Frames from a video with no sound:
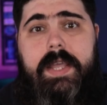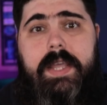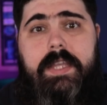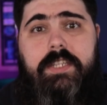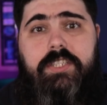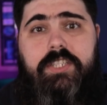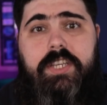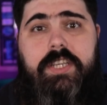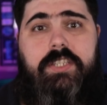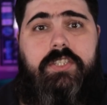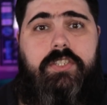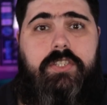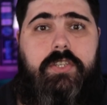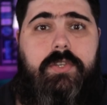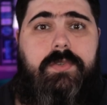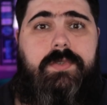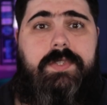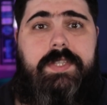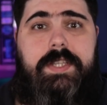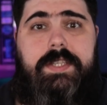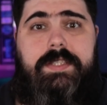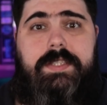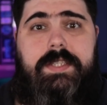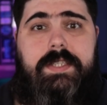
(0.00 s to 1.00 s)
and just
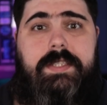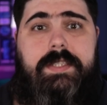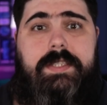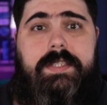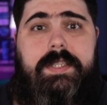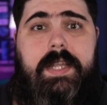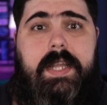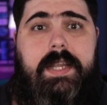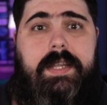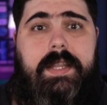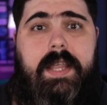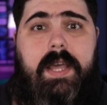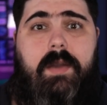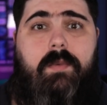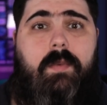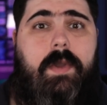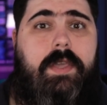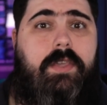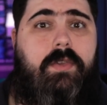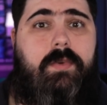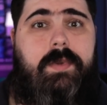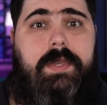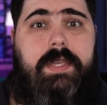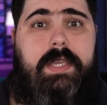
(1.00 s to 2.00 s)
use this instead. That way
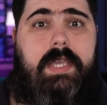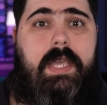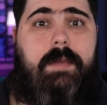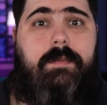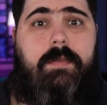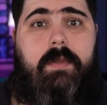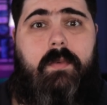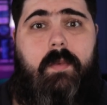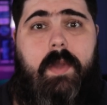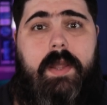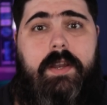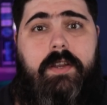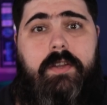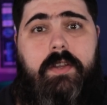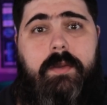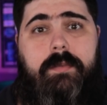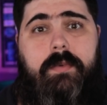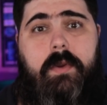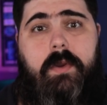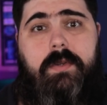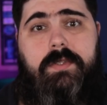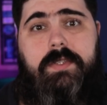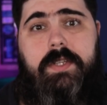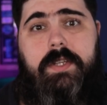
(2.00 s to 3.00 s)
you can keep it right on your
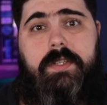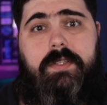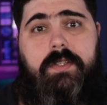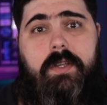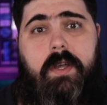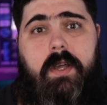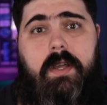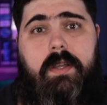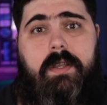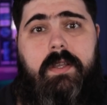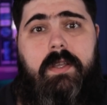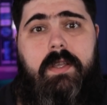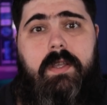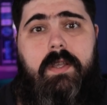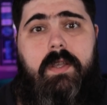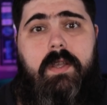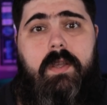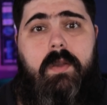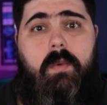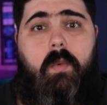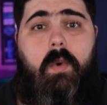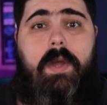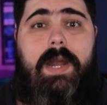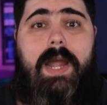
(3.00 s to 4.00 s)
person and talk.
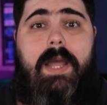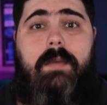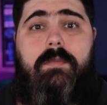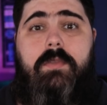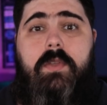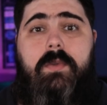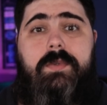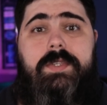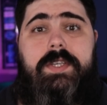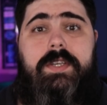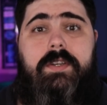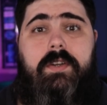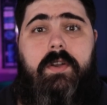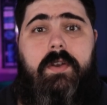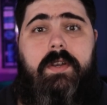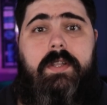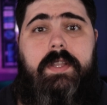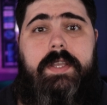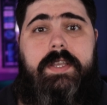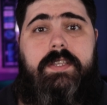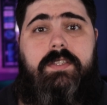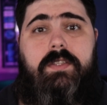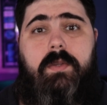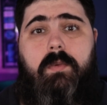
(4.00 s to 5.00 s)
What I'm using
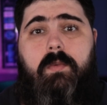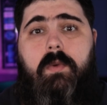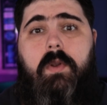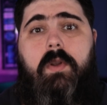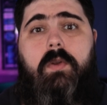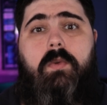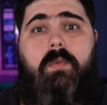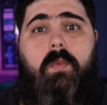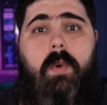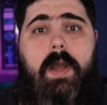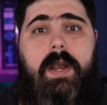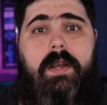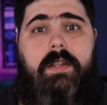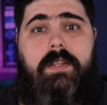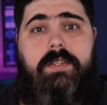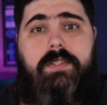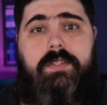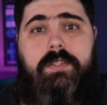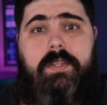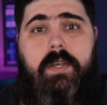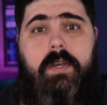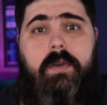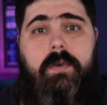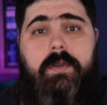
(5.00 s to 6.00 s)
currently is the Rode Wireless
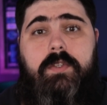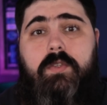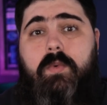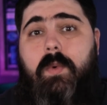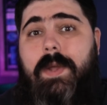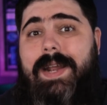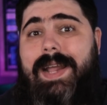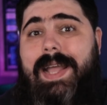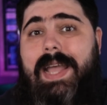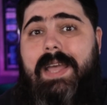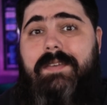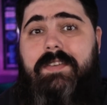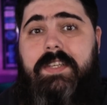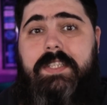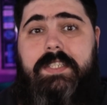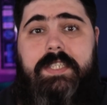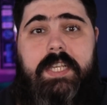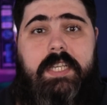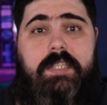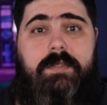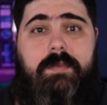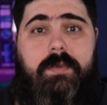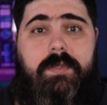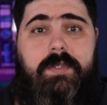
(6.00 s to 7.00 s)
Go. It's what I have
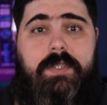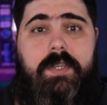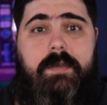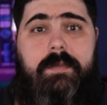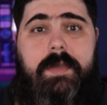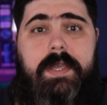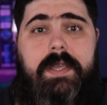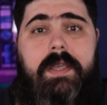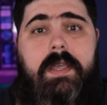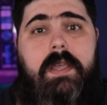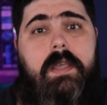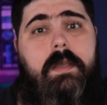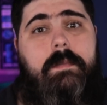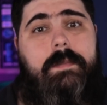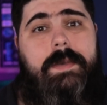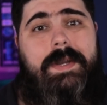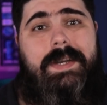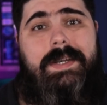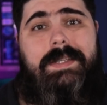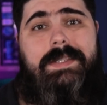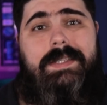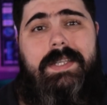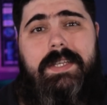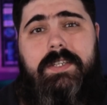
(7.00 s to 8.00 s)
accessible to me, but
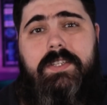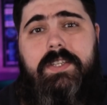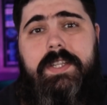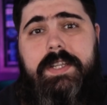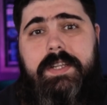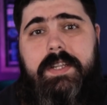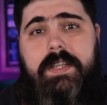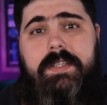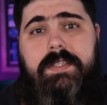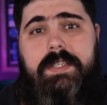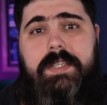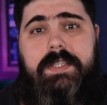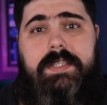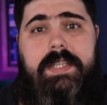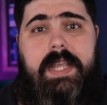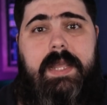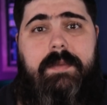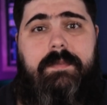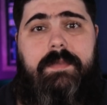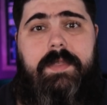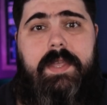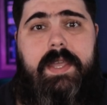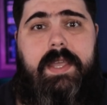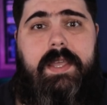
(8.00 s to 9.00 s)
it essentially does the
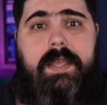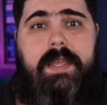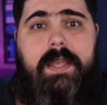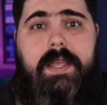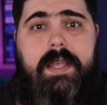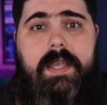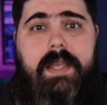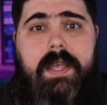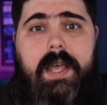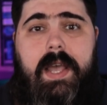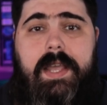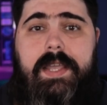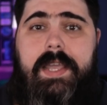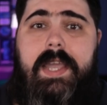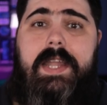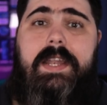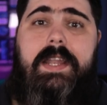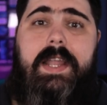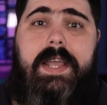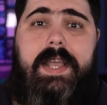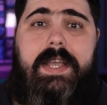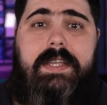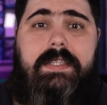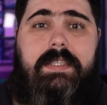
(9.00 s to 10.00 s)
same thing. Again,
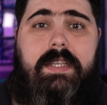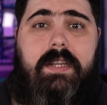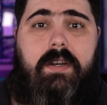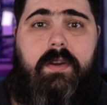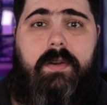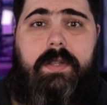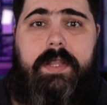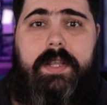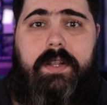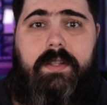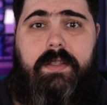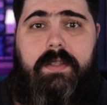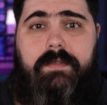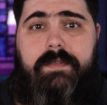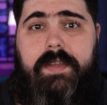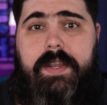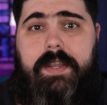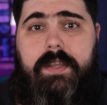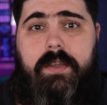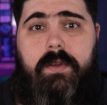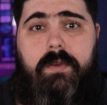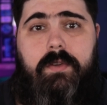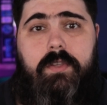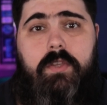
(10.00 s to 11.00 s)
like I said earlier in the
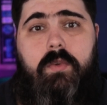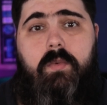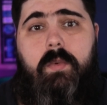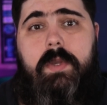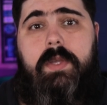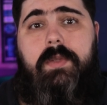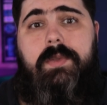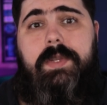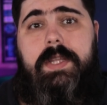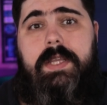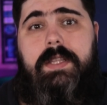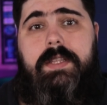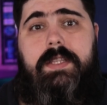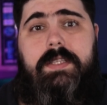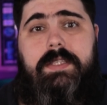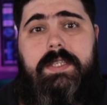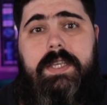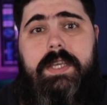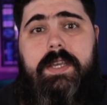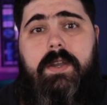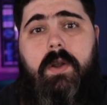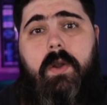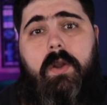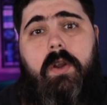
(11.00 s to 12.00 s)
video, you will need the
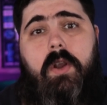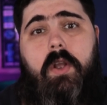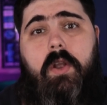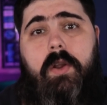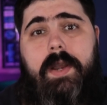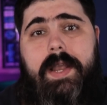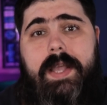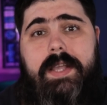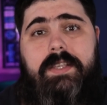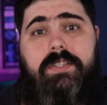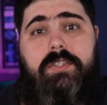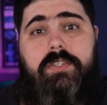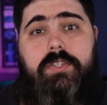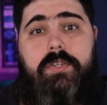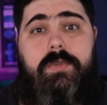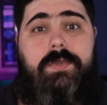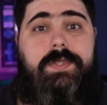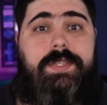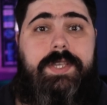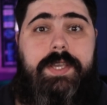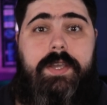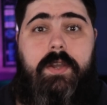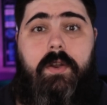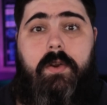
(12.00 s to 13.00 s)
TRRS to
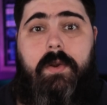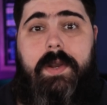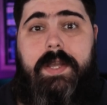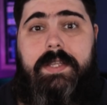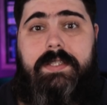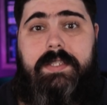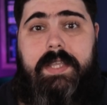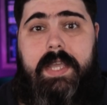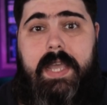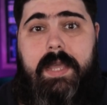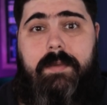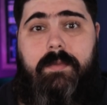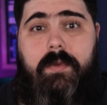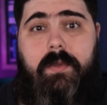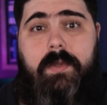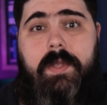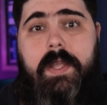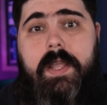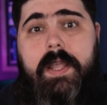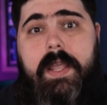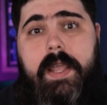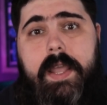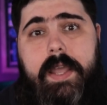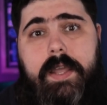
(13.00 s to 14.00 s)
TRS cable
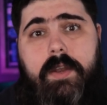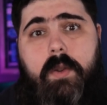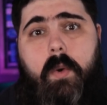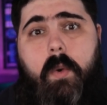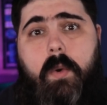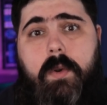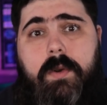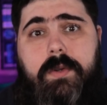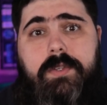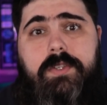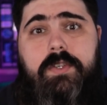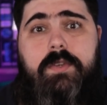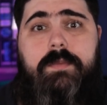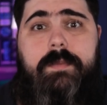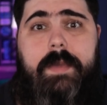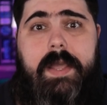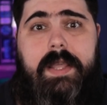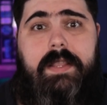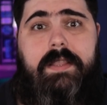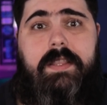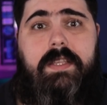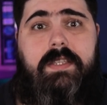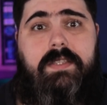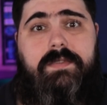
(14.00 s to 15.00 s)
in order to
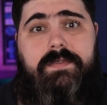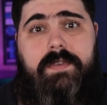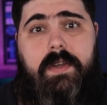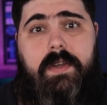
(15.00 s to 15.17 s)
make this